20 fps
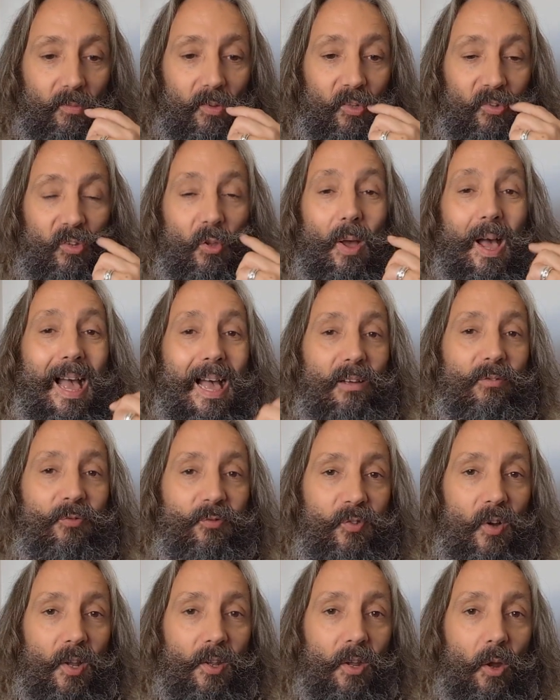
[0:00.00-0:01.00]
So have
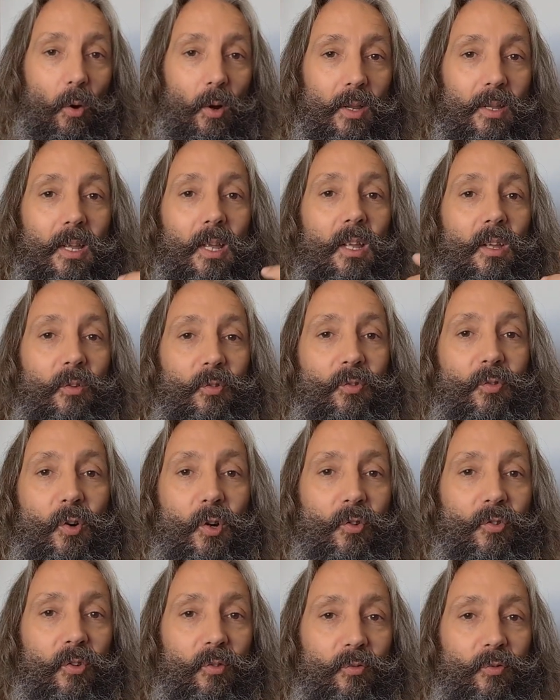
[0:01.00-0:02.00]
fun, all right?
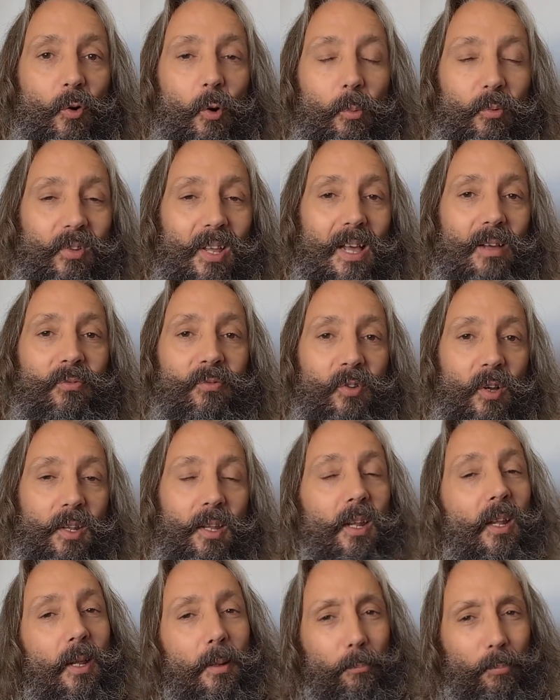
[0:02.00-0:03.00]
First and foremost, have
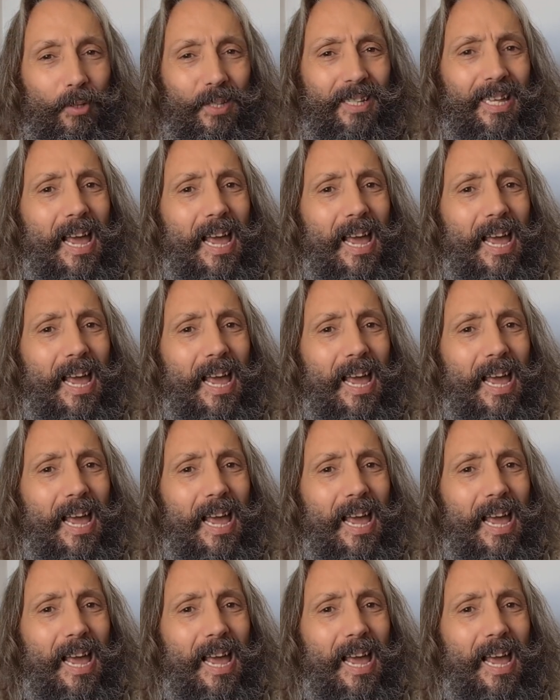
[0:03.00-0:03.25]
fun. Put the